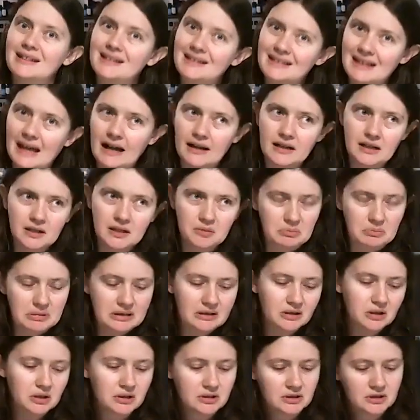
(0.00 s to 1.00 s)
That can be
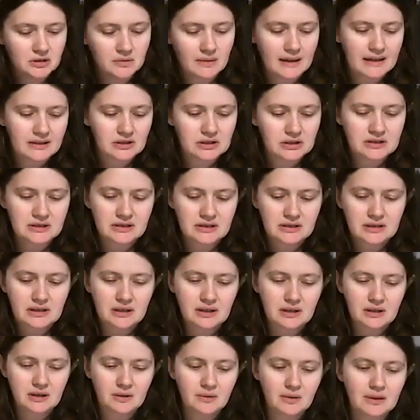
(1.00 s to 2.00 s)
a good direction to
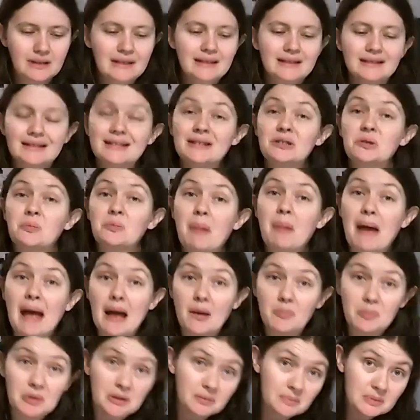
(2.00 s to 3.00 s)
go. Little
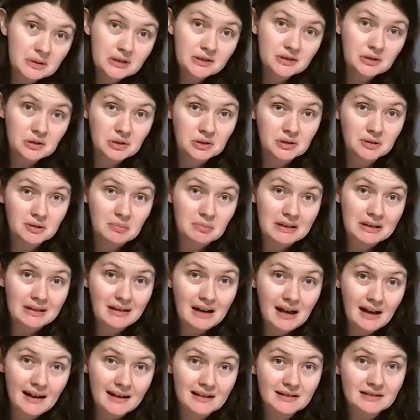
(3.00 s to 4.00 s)
peppermint could be
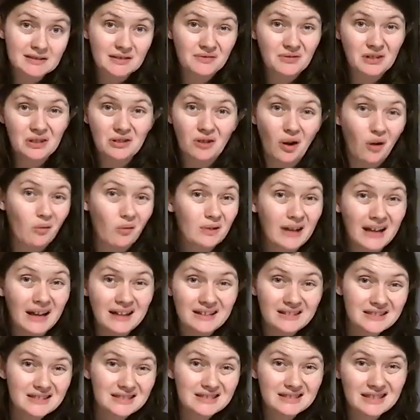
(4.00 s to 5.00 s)
nice if you don't like
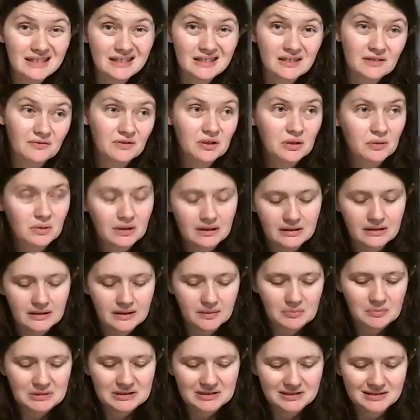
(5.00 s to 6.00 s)
the scent of
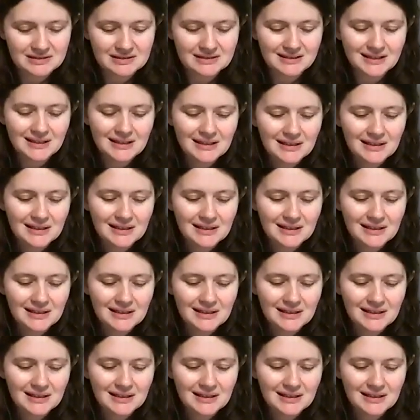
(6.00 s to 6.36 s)
eucalyptus.